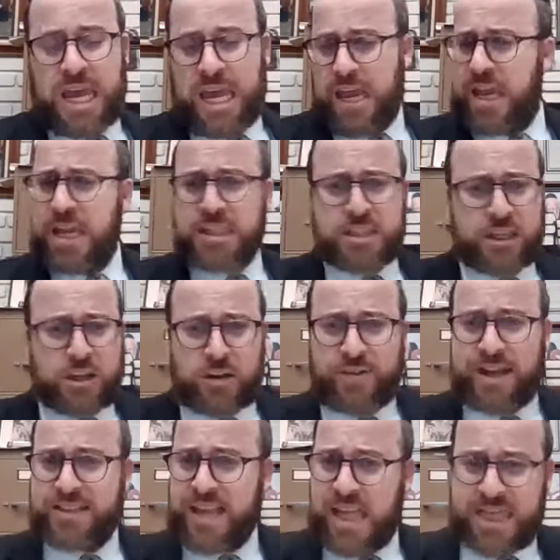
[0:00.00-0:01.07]
he easily could
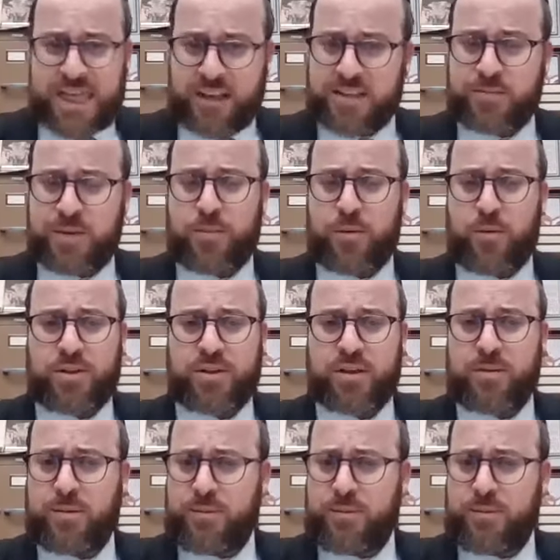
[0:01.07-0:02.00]
have had ten thousand people with him.